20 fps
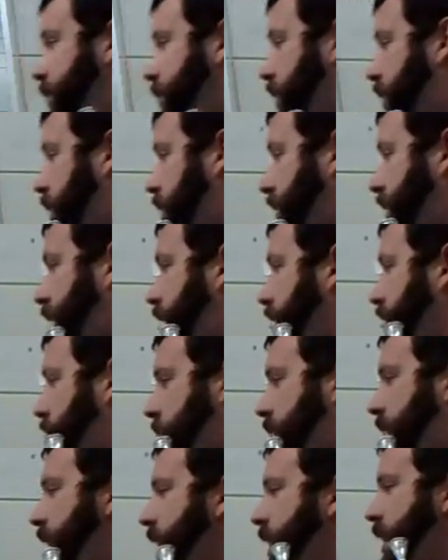go the other
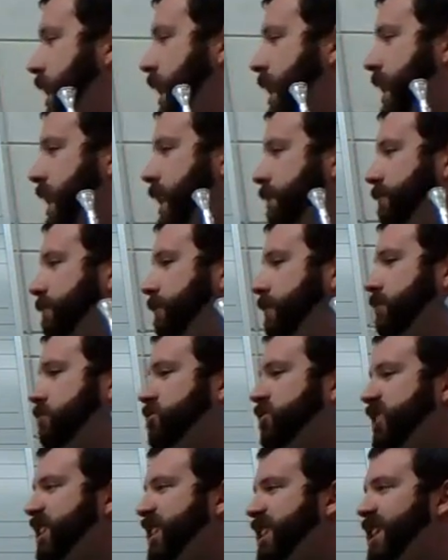way, F,
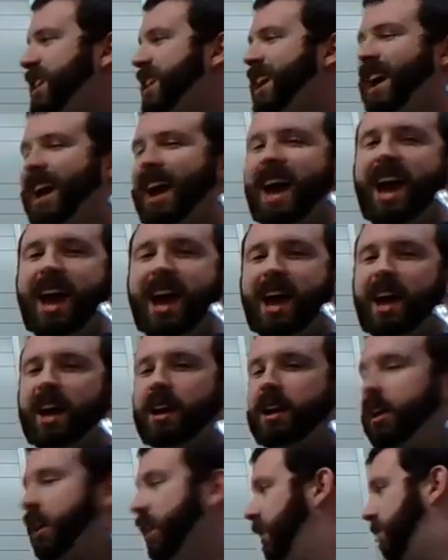G, A,
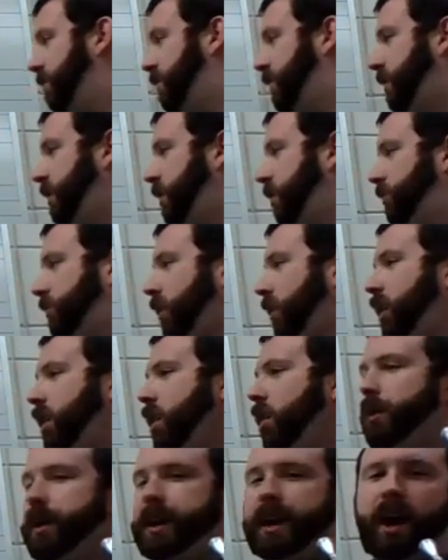the notes are
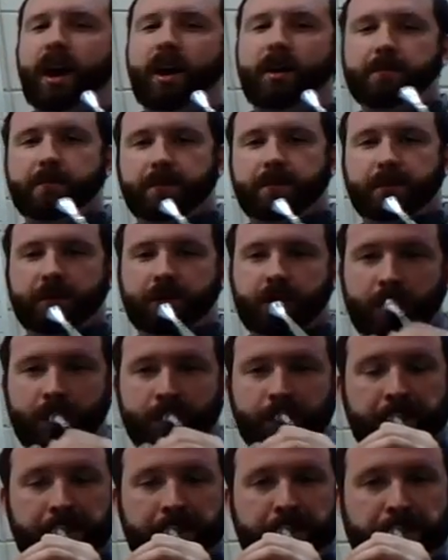going up.
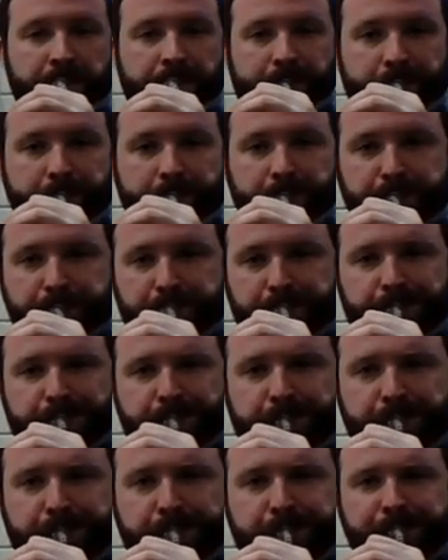
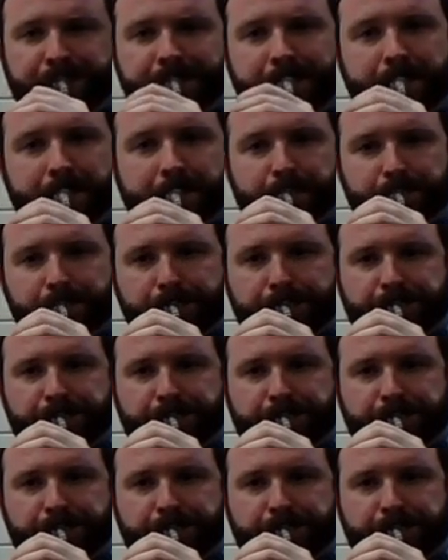So